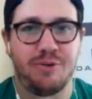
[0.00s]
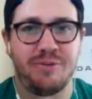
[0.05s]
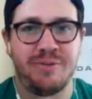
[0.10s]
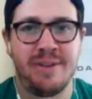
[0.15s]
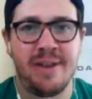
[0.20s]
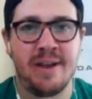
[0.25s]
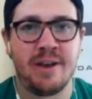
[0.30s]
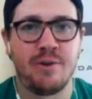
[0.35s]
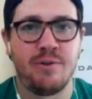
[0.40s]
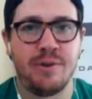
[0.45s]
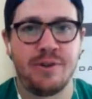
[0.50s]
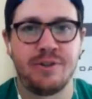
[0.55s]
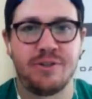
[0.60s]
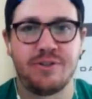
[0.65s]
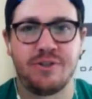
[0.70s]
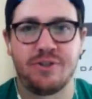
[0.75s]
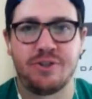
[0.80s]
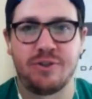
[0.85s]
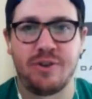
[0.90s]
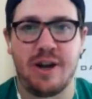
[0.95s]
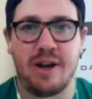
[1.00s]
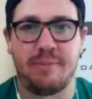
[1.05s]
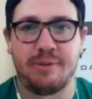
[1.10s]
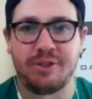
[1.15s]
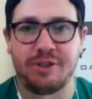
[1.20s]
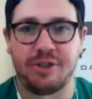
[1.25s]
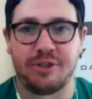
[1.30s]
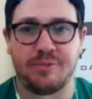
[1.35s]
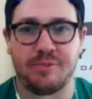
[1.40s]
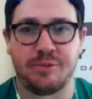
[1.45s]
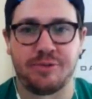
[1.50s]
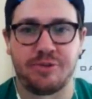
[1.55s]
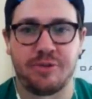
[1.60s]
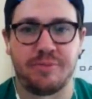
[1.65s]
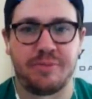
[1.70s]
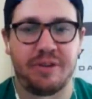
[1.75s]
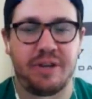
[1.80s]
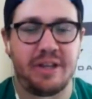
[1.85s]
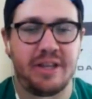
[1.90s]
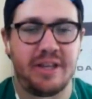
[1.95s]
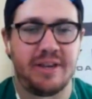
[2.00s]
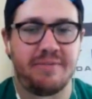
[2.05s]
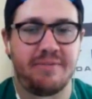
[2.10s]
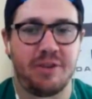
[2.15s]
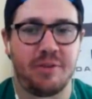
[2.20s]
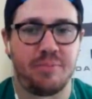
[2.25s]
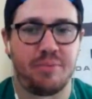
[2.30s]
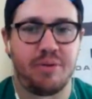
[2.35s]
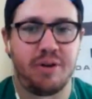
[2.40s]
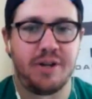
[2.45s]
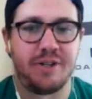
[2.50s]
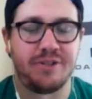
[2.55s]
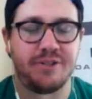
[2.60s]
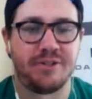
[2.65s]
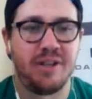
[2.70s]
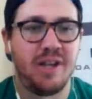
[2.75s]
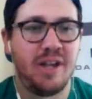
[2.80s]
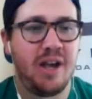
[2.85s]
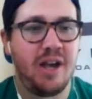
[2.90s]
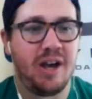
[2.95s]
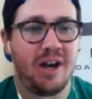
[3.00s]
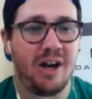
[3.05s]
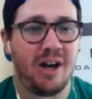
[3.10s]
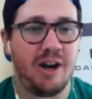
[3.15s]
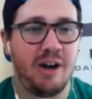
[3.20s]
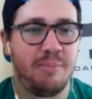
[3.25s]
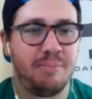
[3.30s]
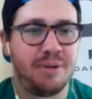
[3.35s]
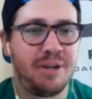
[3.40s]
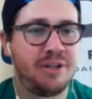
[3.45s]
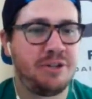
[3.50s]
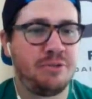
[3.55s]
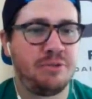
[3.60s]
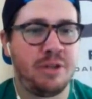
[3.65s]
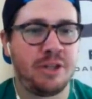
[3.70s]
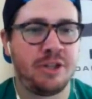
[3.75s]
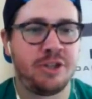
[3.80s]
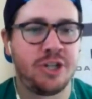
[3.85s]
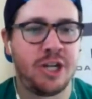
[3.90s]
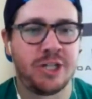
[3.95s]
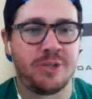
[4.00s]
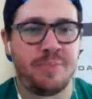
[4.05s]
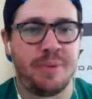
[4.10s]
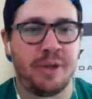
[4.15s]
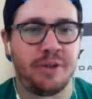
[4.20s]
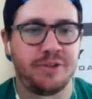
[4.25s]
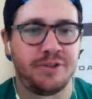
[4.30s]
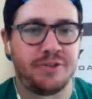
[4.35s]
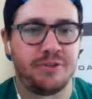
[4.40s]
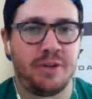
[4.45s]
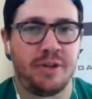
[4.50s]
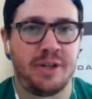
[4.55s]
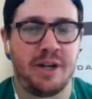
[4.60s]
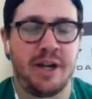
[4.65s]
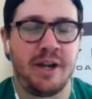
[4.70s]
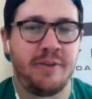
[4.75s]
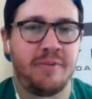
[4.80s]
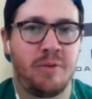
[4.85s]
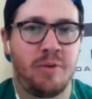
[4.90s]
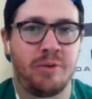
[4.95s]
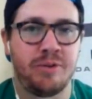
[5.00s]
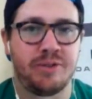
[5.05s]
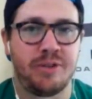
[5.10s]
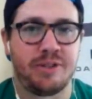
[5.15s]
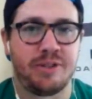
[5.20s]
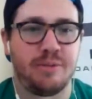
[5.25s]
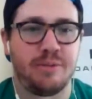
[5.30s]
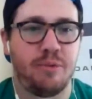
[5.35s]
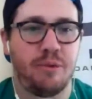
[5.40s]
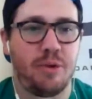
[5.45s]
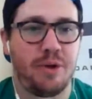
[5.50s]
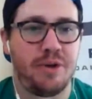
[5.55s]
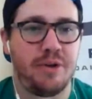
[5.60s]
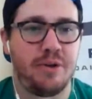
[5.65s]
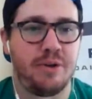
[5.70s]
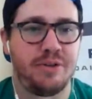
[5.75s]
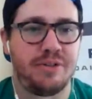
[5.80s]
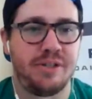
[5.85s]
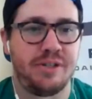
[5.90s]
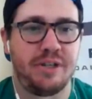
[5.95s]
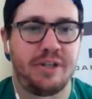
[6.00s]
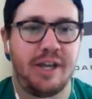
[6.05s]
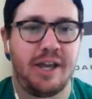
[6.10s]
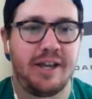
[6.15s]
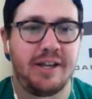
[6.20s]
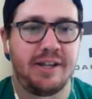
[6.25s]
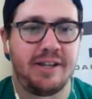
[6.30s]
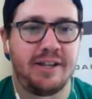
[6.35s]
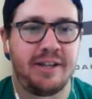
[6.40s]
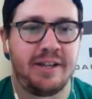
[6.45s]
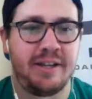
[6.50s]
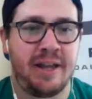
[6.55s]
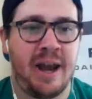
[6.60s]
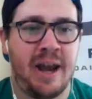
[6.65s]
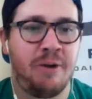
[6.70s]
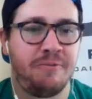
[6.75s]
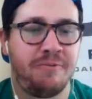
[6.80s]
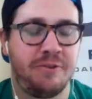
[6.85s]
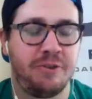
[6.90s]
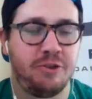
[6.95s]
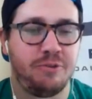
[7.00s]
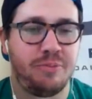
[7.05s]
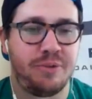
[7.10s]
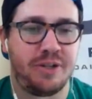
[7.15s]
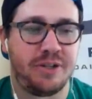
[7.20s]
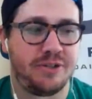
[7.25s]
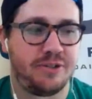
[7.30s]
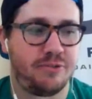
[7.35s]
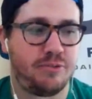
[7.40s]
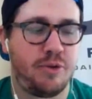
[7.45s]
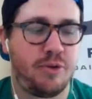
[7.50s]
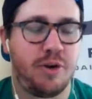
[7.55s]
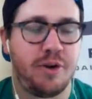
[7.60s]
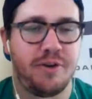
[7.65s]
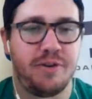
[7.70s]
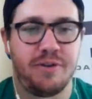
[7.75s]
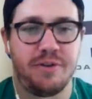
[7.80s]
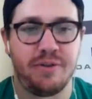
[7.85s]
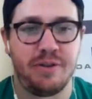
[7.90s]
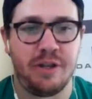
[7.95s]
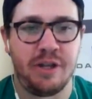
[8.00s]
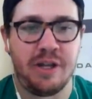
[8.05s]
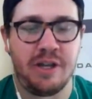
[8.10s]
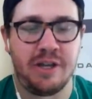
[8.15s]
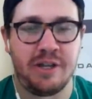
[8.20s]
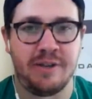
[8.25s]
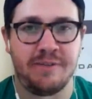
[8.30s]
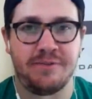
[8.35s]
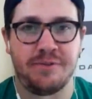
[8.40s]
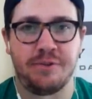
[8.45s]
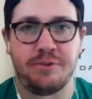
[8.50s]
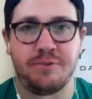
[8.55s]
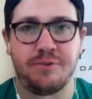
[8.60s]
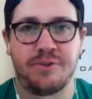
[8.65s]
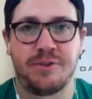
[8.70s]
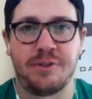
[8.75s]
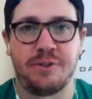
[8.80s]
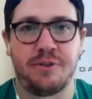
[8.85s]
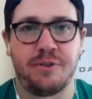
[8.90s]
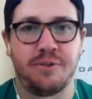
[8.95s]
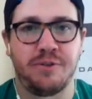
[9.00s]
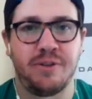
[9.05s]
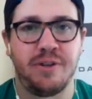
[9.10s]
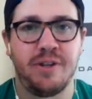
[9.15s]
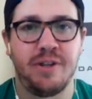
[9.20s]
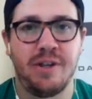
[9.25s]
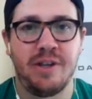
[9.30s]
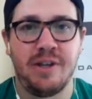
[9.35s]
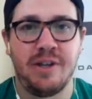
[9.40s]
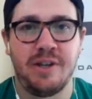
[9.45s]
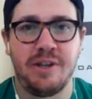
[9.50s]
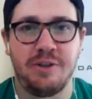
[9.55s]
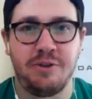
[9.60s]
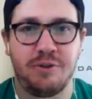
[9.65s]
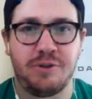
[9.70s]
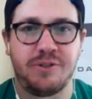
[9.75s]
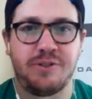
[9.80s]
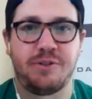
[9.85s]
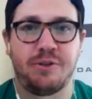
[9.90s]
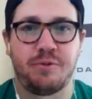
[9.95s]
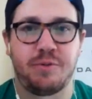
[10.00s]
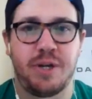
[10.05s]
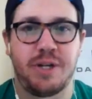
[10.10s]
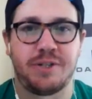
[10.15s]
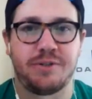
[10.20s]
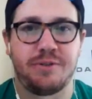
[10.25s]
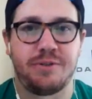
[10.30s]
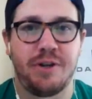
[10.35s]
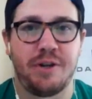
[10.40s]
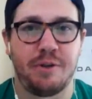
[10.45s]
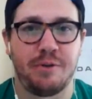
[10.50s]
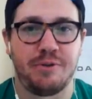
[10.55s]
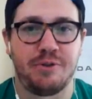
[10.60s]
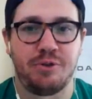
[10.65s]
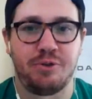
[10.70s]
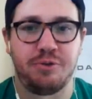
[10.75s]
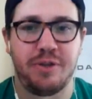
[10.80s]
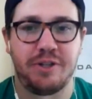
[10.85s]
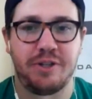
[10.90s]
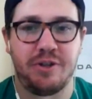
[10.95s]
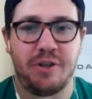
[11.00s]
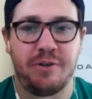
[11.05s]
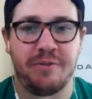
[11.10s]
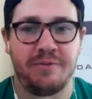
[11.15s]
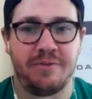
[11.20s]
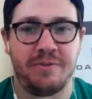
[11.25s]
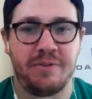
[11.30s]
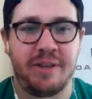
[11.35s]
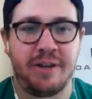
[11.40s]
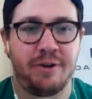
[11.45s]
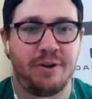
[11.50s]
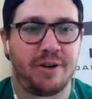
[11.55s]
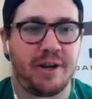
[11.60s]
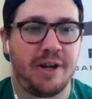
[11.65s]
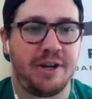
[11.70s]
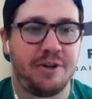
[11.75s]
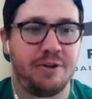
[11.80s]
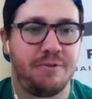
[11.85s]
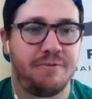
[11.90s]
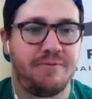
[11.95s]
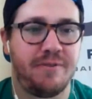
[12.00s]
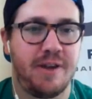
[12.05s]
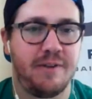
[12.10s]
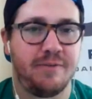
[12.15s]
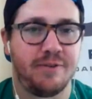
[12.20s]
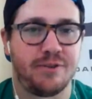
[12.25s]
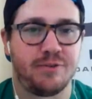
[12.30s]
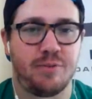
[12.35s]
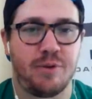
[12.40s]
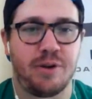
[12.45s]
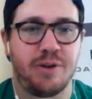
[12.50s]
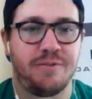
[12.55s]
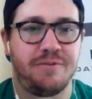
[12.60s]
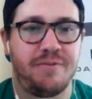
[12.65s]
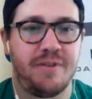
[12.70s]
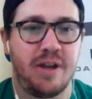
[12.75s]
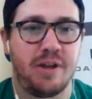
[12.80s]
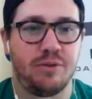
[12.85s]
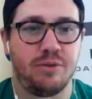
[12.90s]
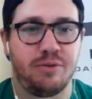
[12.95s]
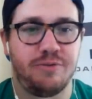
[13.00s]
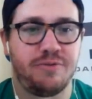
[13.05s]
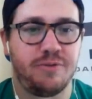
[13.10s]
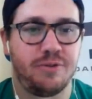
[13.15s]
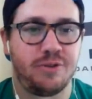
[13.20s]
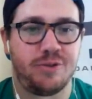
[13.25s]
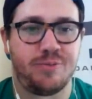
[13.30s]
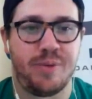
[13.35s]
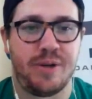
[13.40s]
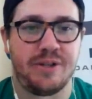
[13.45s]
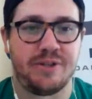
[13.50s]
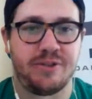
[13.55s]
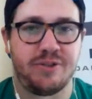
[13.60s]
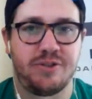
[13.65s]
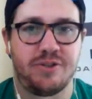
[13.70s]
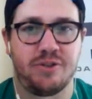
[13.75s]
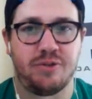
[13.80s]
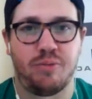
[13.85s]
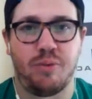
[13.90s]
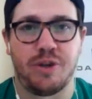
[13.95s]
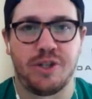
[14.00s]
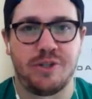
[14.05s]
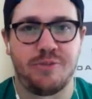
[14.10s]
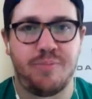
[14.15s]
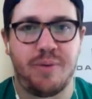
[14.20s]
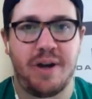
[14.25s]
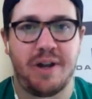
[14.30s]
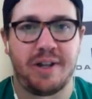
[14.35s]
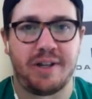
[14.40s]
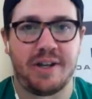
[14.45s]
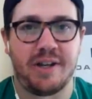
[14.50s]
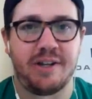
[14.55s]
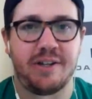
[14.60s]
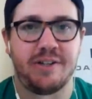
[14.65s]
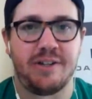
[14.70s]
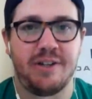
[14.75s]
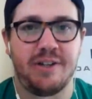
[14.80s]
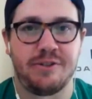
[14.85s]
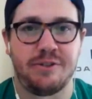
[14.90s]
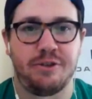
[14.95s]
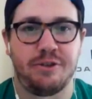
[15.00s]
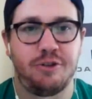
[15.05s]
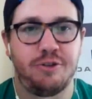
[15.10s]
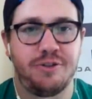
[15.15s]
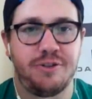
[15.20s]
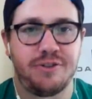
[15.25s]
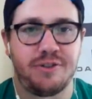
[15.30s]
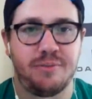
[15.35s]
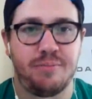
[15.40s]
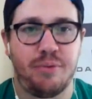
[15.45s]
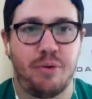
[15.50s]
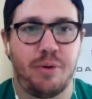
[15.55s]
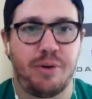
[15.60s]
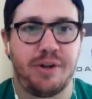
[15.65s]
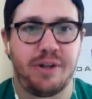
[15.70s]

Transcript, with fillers: Not quite sure how much exposure I'm going to get for the price. Um, but I do like Josh Bell still. I, I have always liked him more here on D K at, at outfield because, one, it gives you still you can still roster another two that uh, that are kind of your favorites where on FanDuel first base is just one spot. It kind of is a little disappointing.